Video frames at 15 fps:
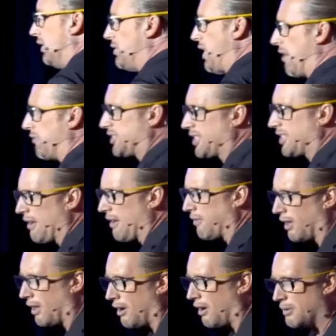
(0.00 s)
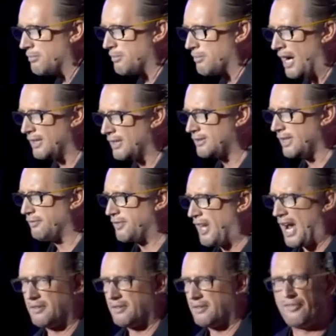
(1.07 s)
you have several of them, right? If you
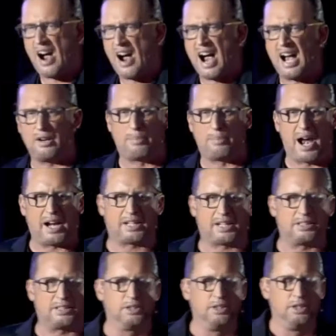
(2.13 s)
have the fire package,